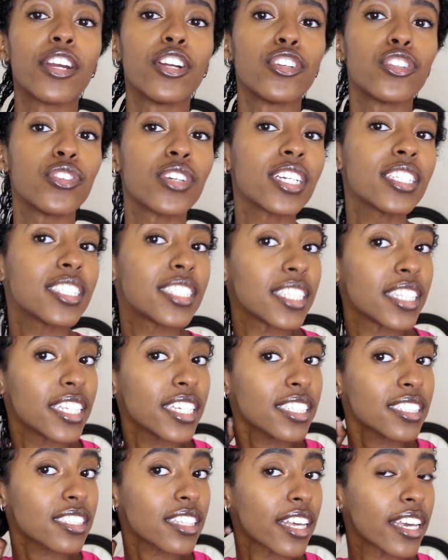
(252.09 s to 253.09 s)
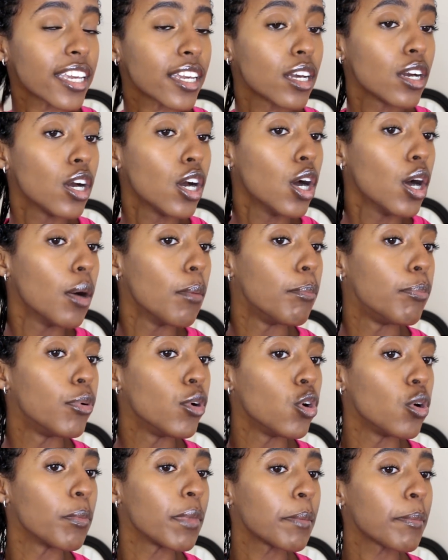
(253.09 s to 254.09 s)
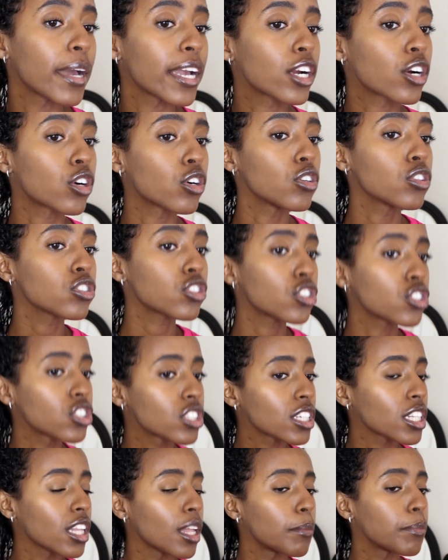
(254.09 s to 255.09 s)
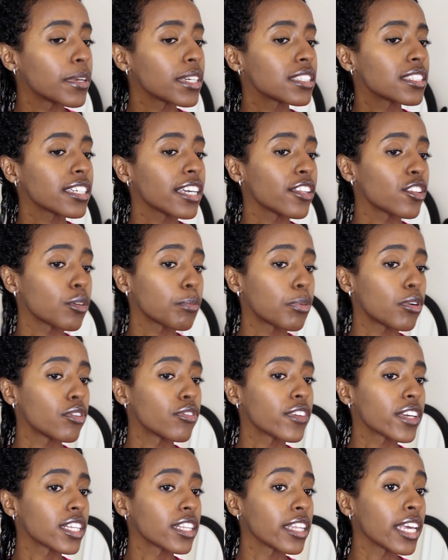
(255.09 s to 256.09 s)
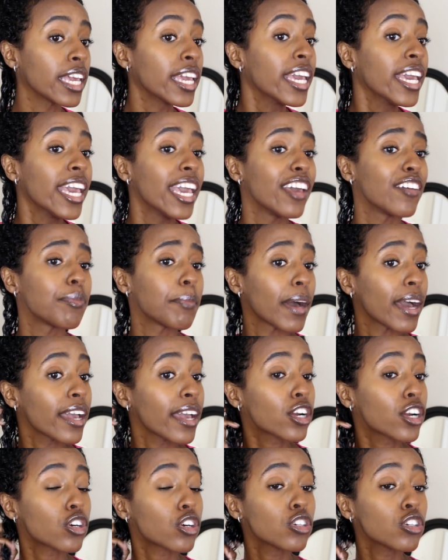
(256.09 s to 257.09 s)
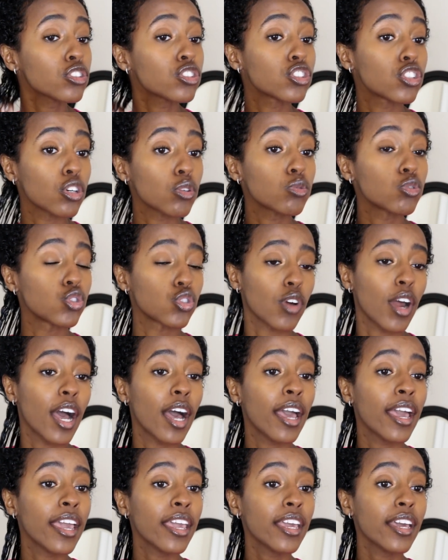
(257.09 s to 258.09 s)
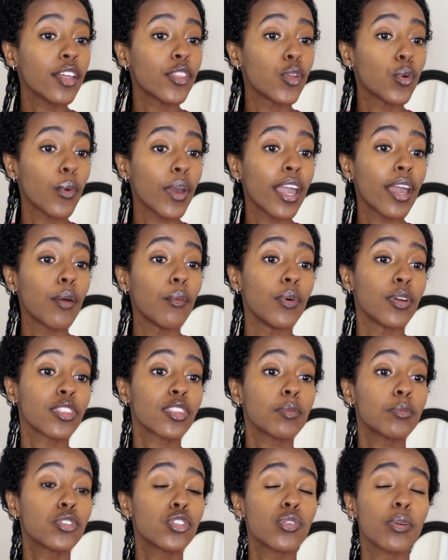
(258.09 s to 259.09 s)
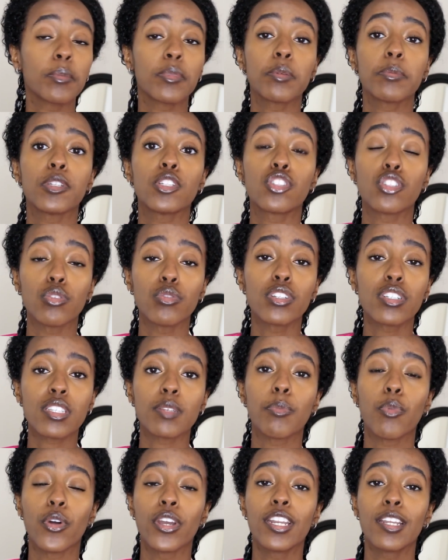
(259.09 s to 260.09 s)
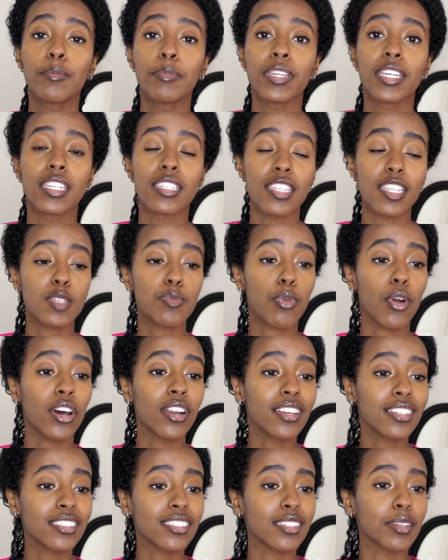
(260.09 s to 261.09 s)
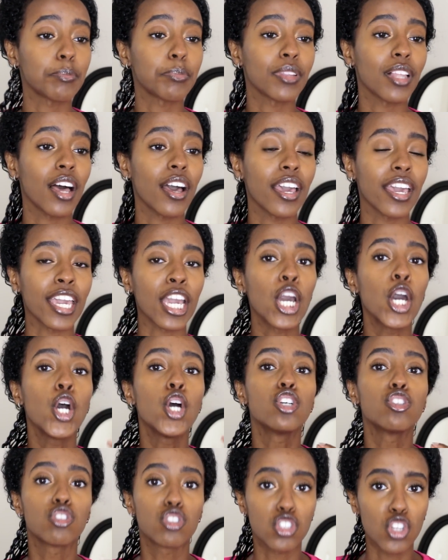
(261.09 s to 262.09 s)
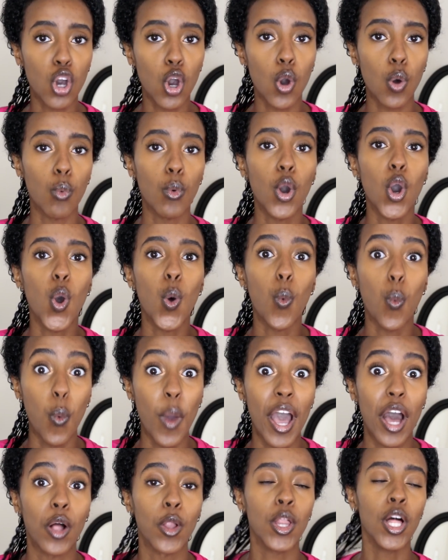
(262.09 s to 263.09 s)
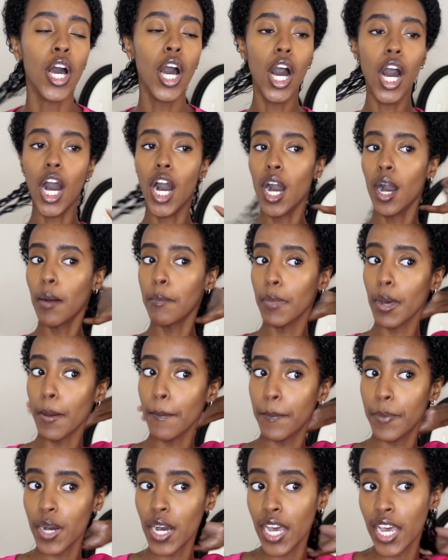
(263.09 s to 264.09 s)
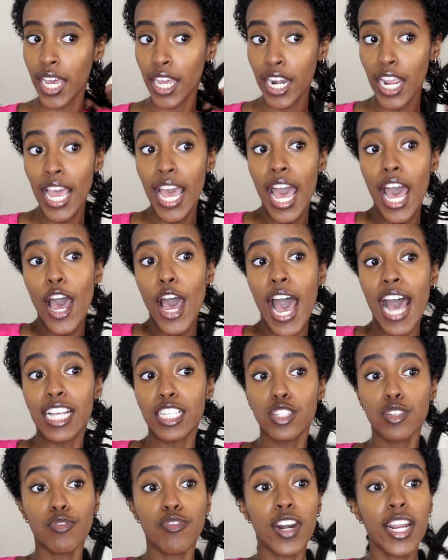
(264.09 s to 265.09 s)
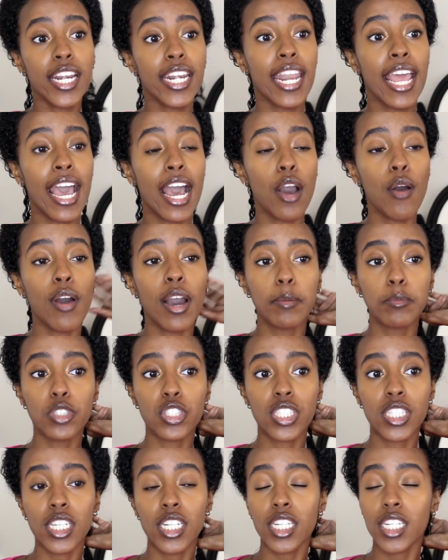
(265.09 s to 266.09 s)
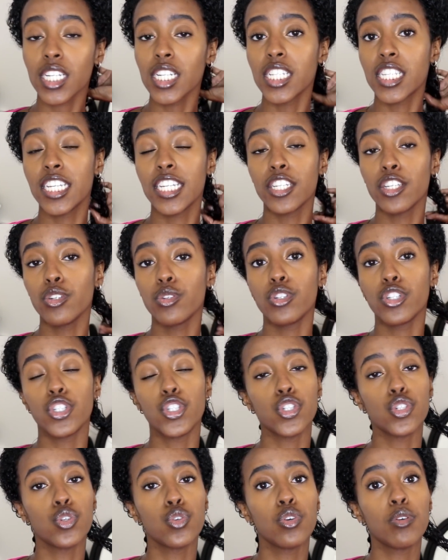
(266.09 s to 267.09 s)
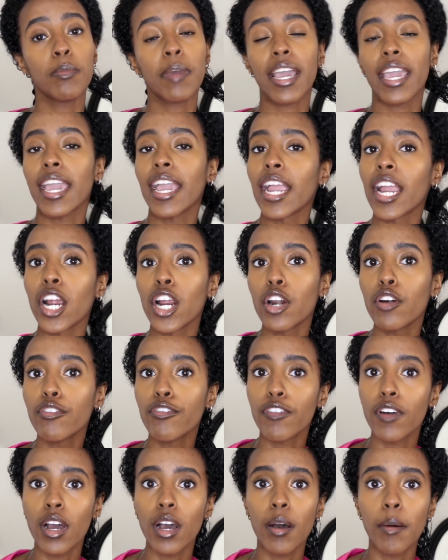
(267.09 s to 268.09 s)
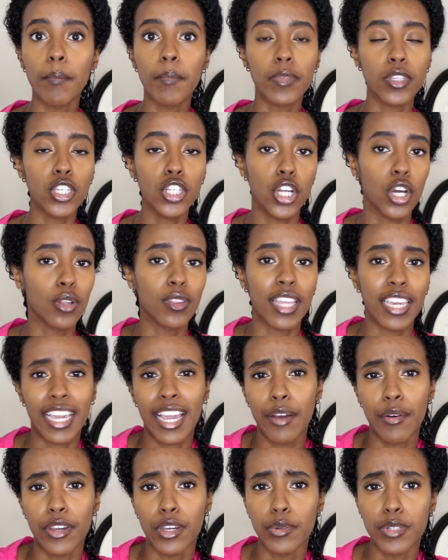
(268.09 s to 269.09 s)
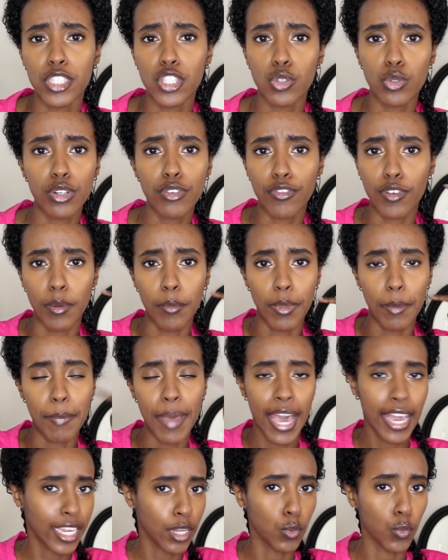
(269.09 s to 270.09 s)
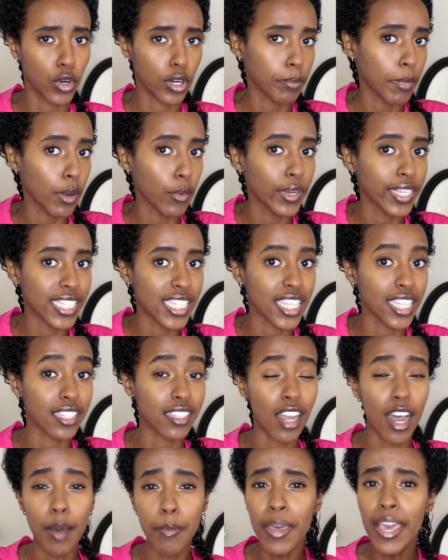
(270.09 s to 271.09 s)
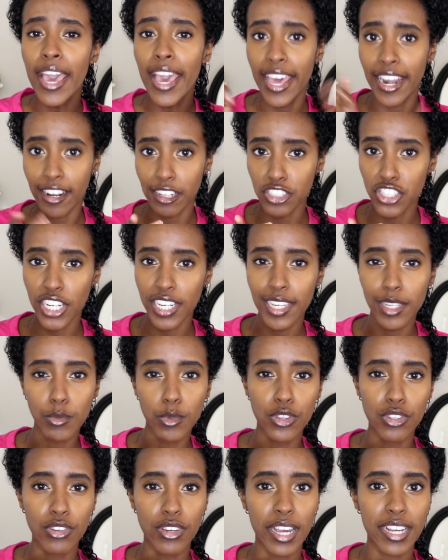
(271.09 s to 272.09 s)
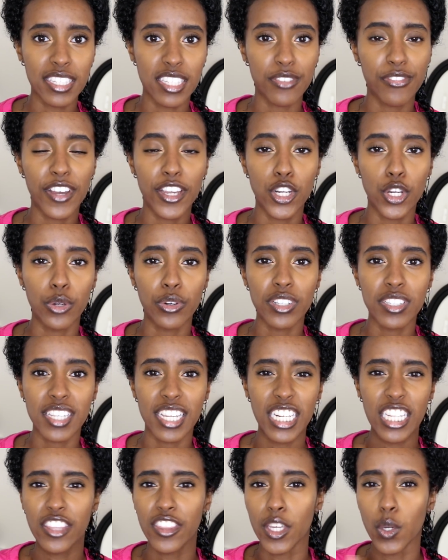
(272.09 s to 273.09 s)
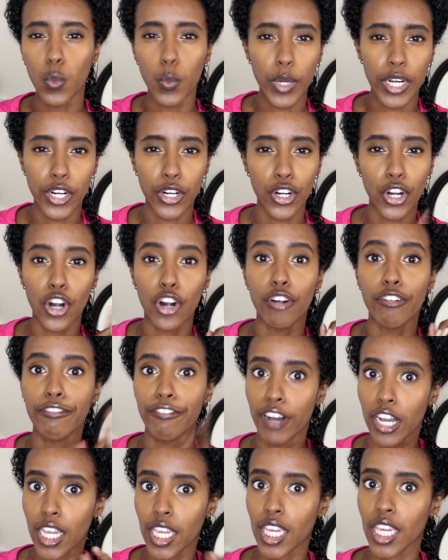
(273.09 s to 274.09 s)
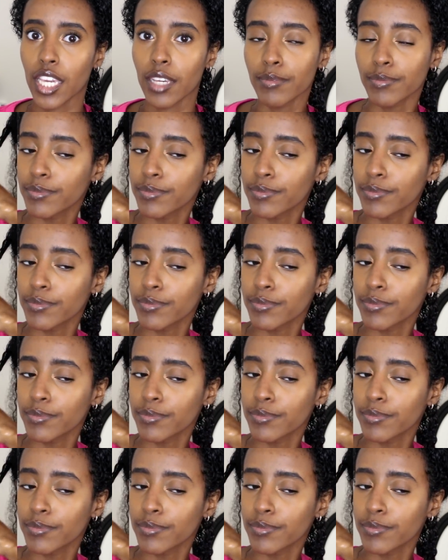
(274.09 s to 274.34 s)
Do you guys see this? Like, boom, and my curls are just clumping together perfectly. If my curls don't dry the way I want them to, I'm gonna be so disappointed because this product is applying so well. But as of right now, I'm just gonna continue to do my hair from, like how I always do it, from the back and work my way to the top, and I'll check in with you guys if I notice anything weird or funky.